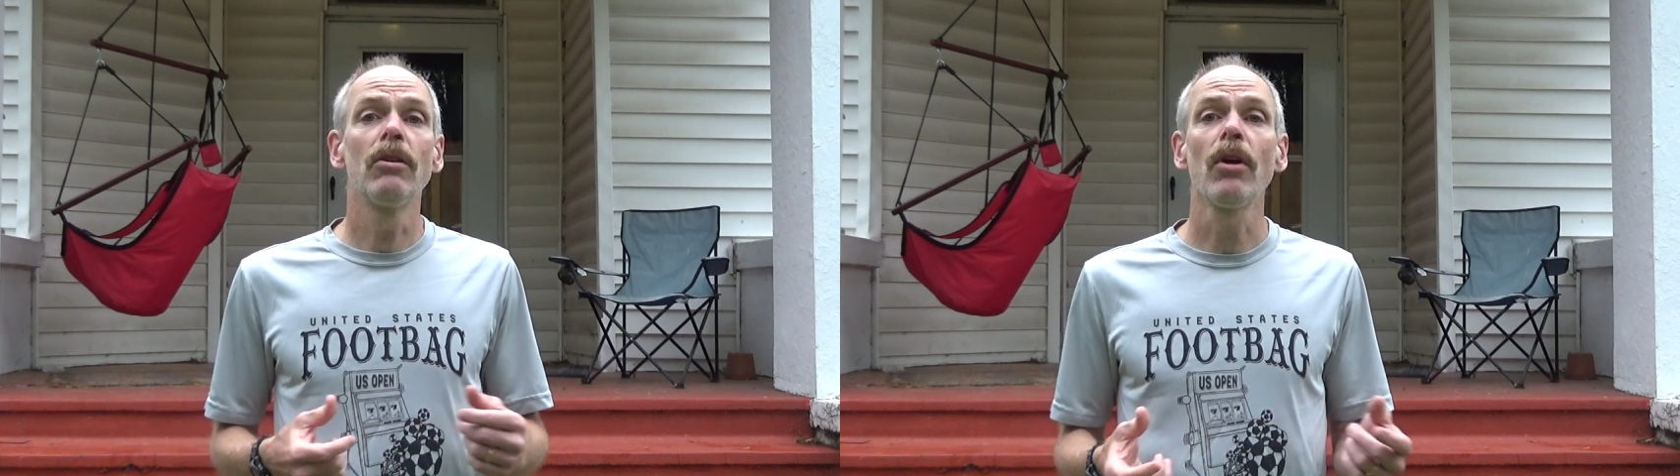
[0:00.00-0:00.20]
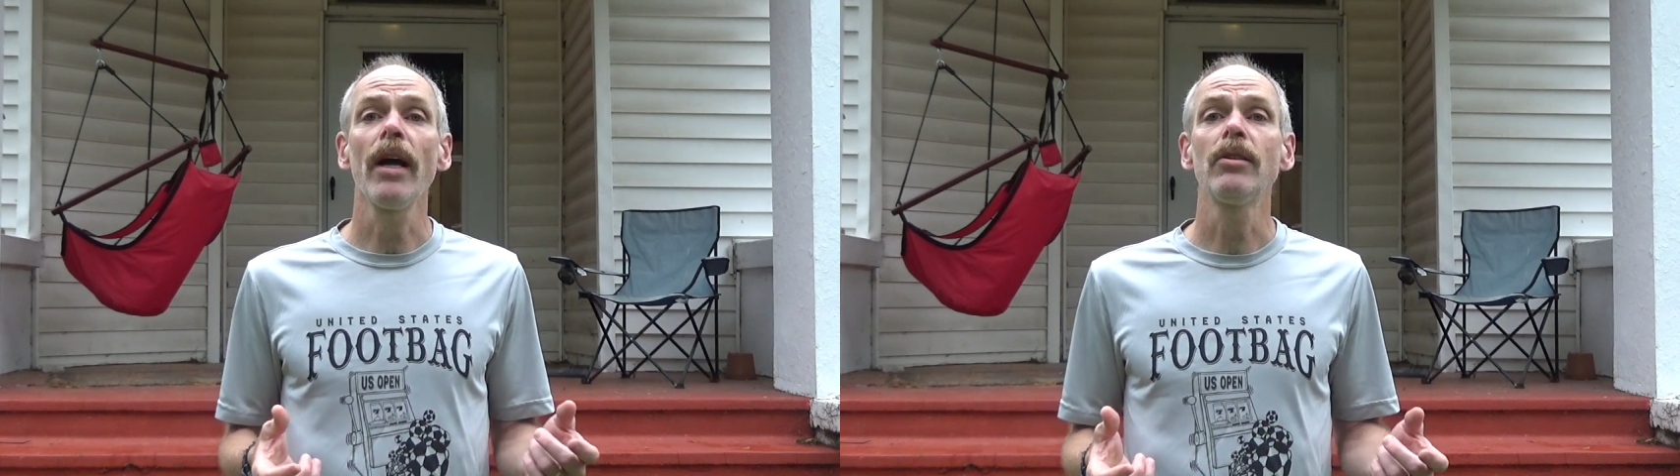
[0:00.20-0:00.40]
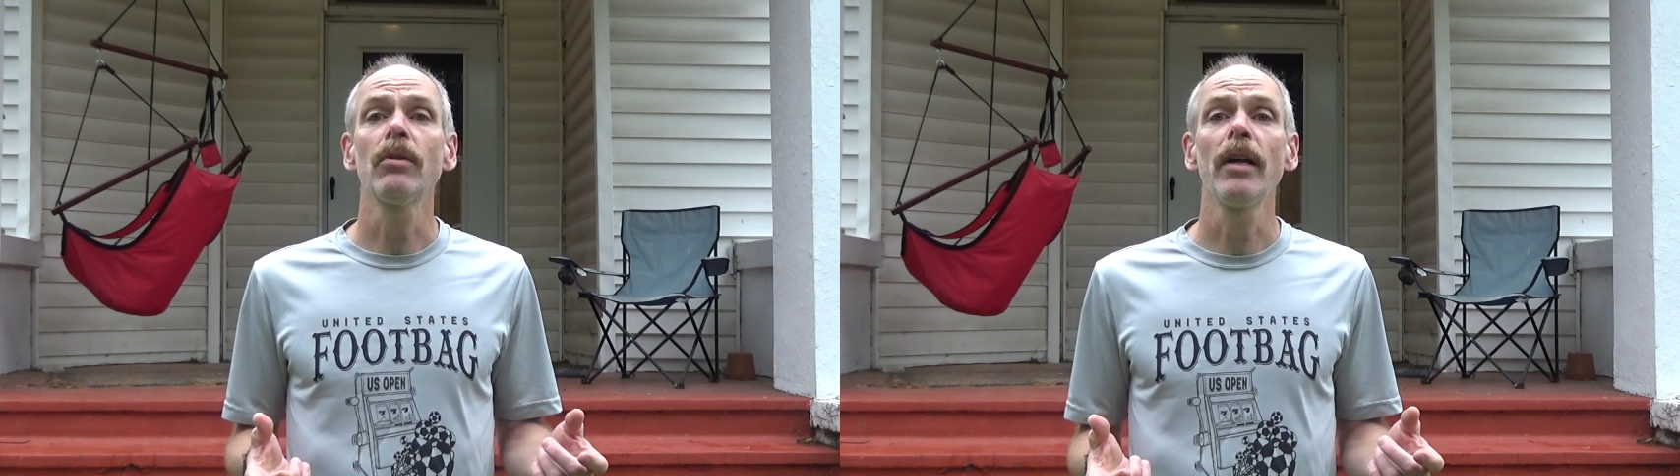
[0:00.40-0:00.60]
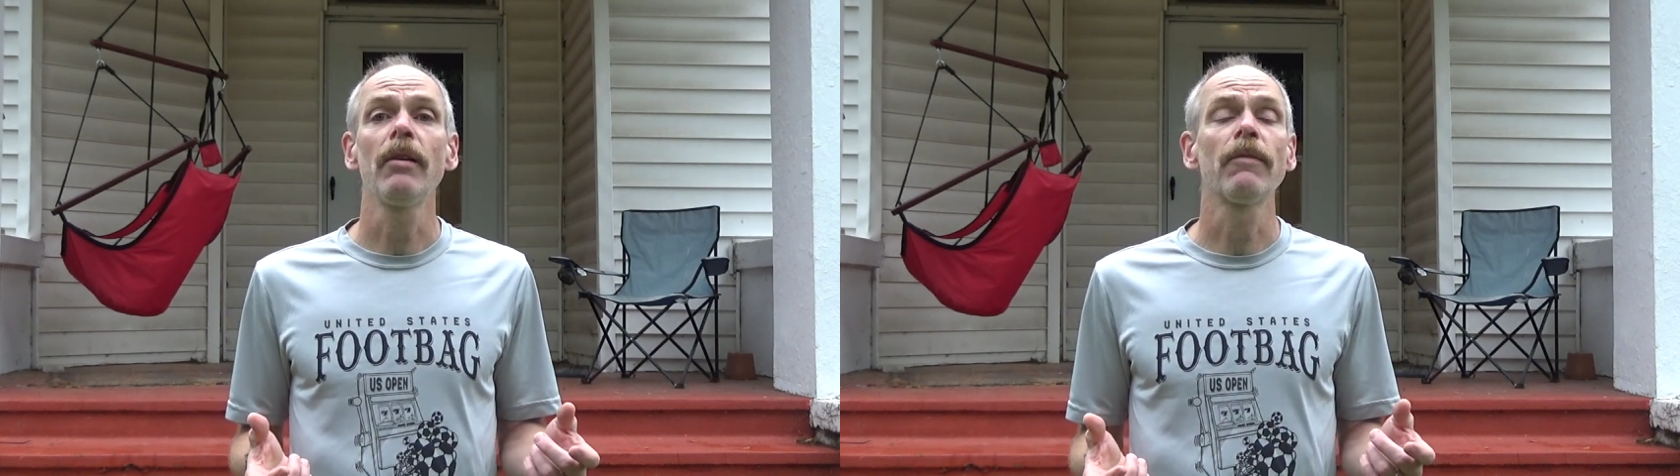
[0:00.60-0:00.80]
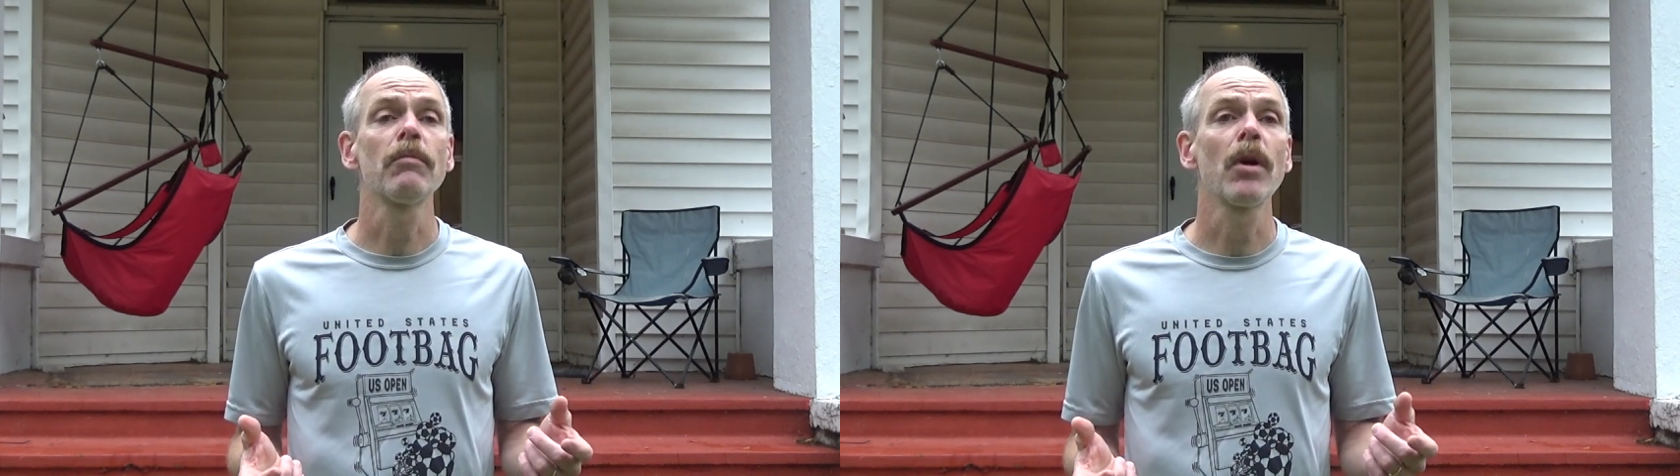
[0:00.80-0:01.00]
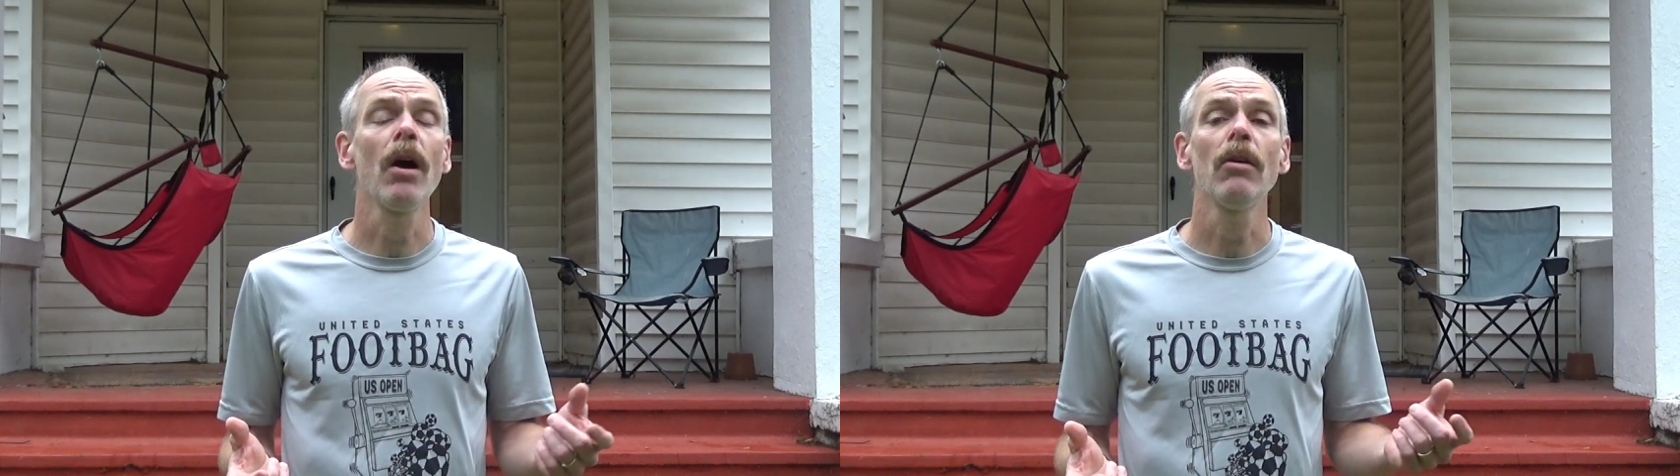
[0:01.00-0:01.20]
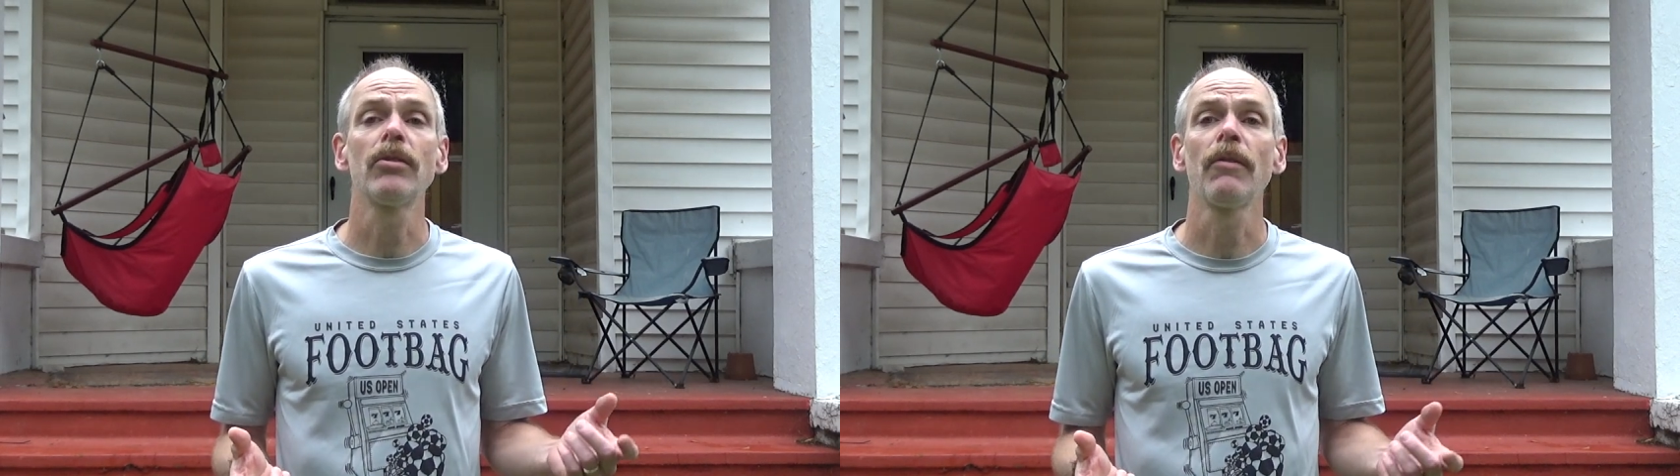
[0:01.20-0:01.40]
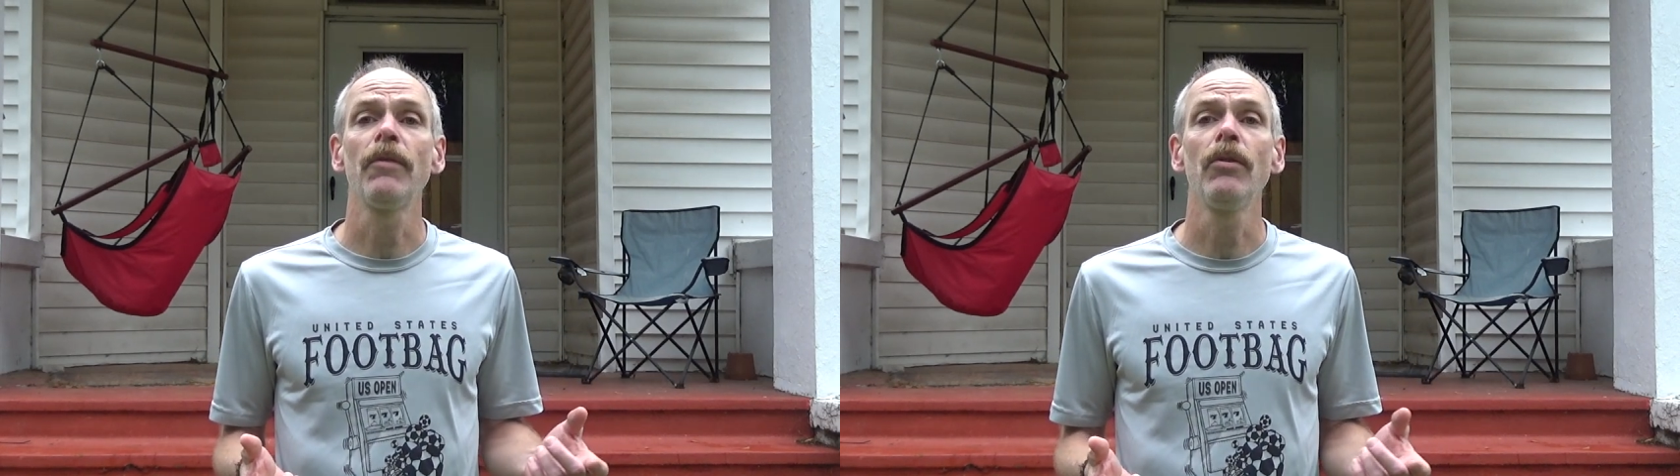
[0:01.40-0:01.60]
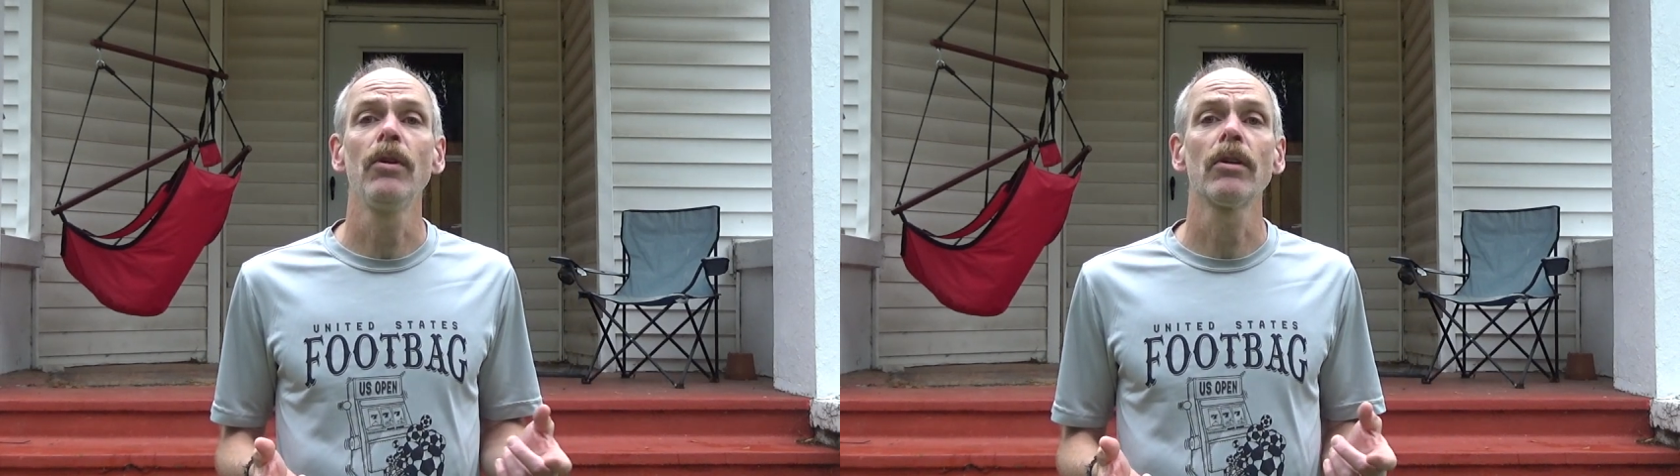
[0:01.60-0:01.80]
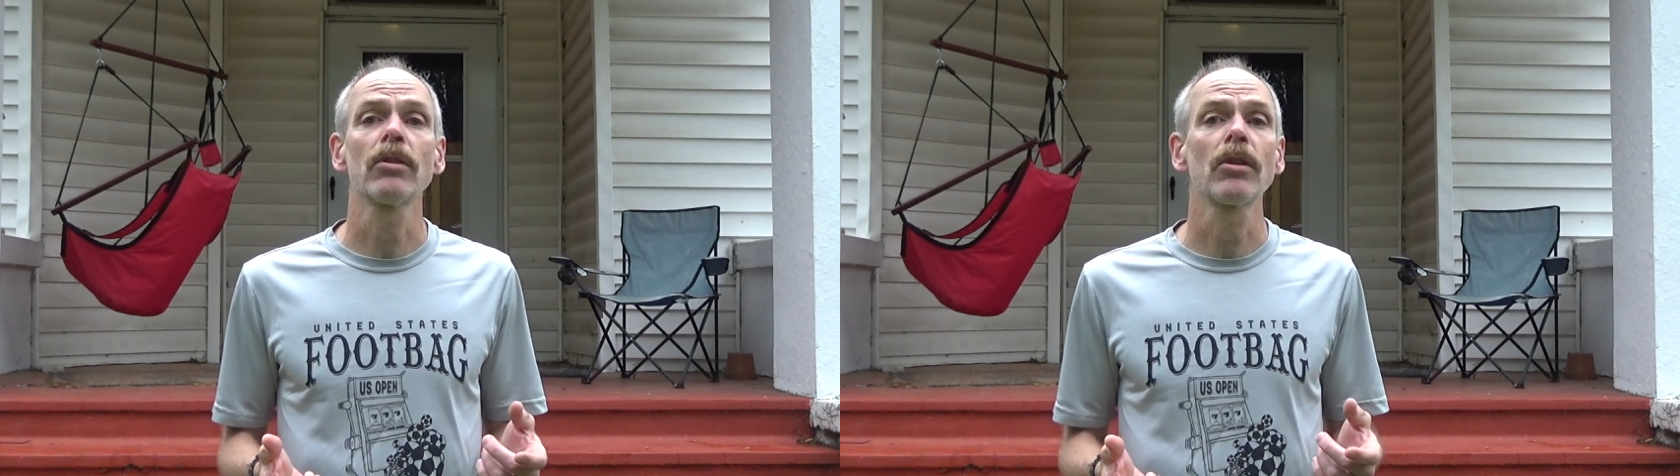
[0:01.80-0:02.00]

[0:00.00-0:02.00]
graduated from college a few years